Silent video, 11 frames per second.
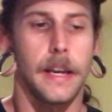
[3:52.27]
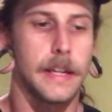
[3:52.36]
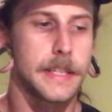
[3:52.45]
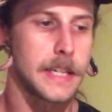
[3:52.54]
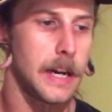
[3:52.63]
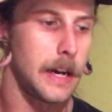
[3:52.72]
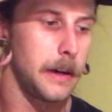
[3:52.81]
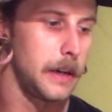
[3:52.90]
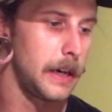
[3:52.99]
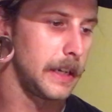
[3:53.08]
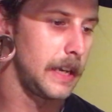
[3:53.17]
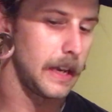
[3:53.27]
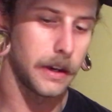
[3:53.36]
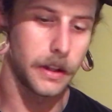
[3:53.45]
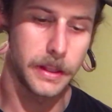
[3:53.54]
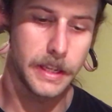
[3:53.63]

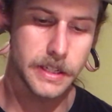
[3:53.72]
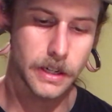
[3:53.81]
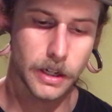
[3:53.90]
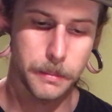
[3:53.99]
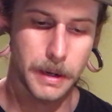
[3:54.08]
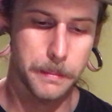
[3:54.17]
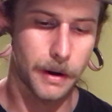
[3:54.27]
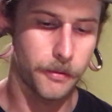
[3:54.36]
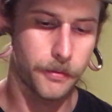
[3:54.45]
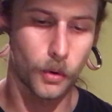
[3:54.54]
Again, these are going to be about